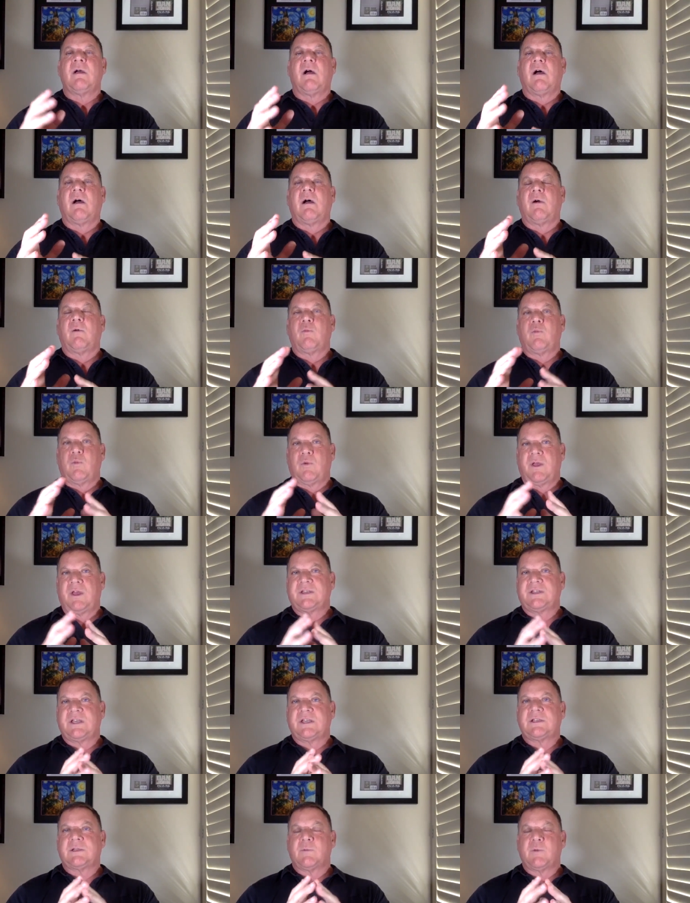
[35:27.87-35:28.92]
uh, a
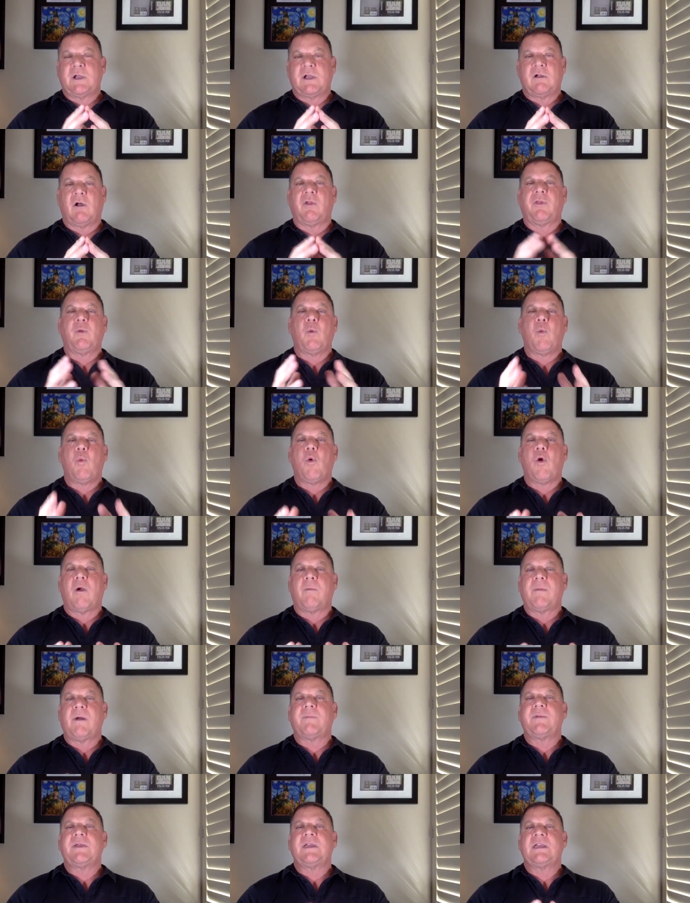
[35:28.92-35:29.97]
system we call the
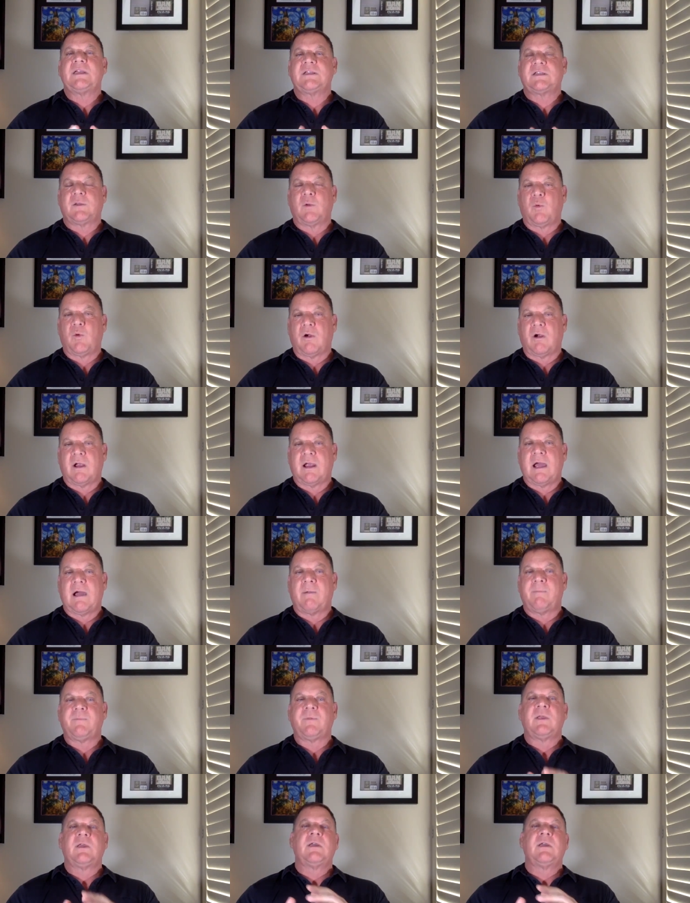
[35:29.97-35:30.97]
warm up is the workout.